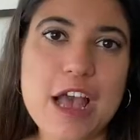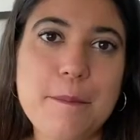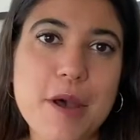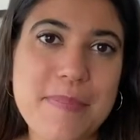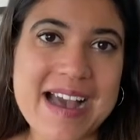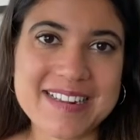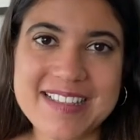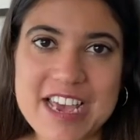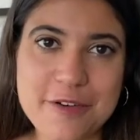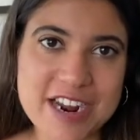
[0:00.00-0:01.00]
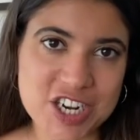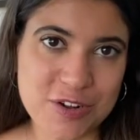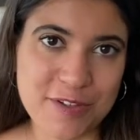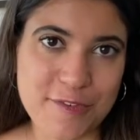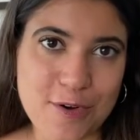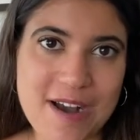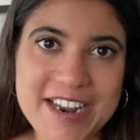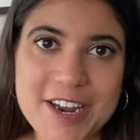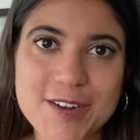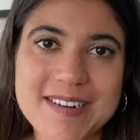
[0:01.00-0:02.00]
But back to the original four, I
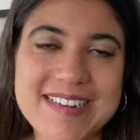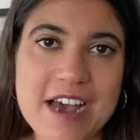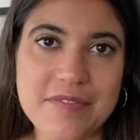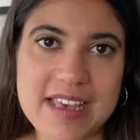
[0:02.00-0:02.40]
noted down the